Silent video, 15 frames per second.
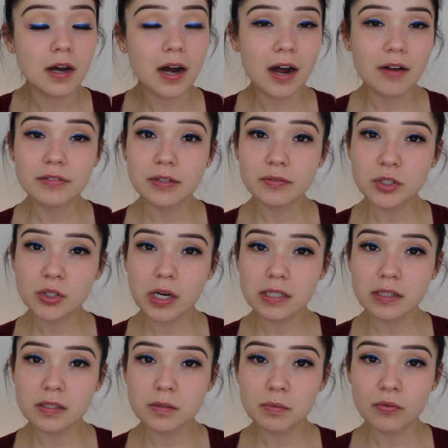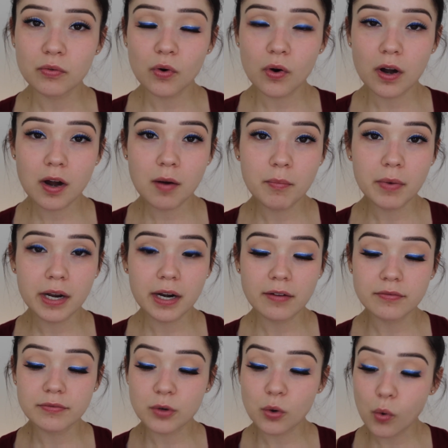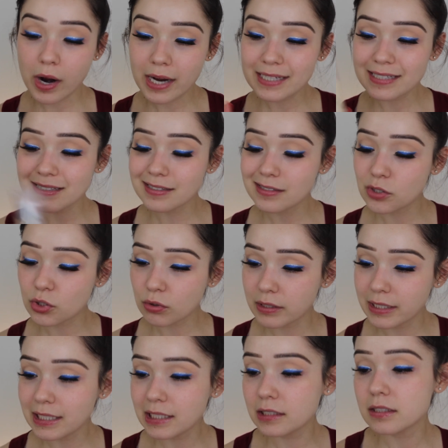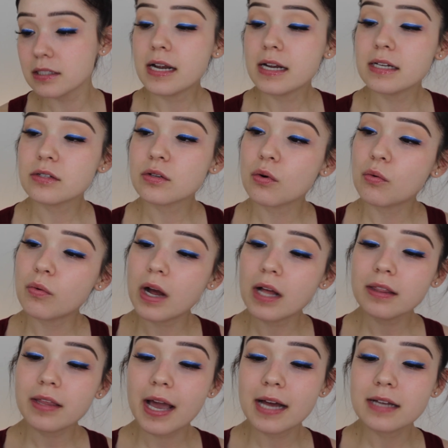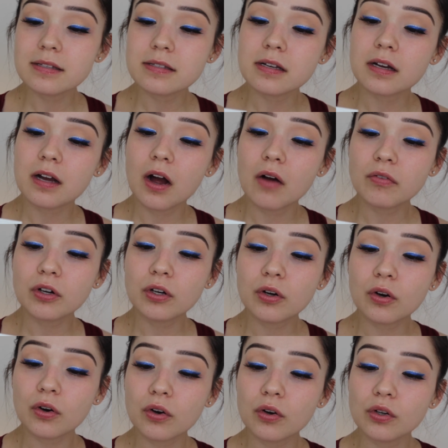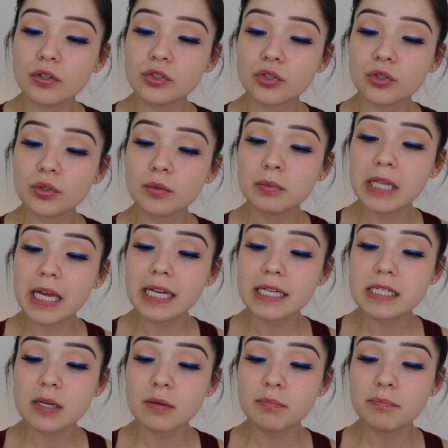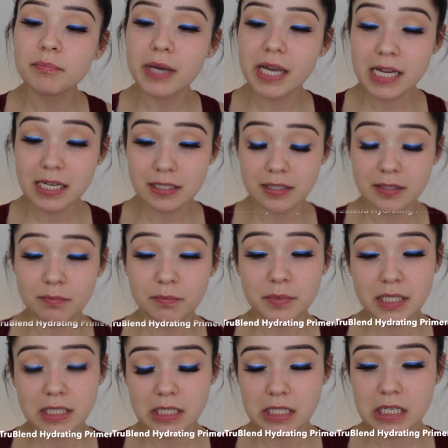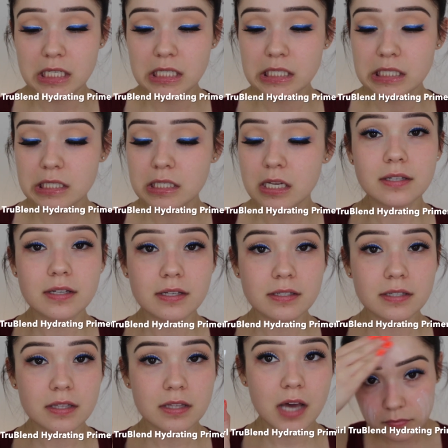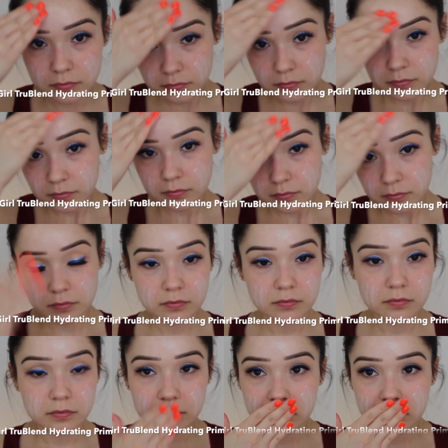I've never tried this before, but I'm quite intrigued. As well as the Covergirl True Blend Base Business. This is the hydrating one.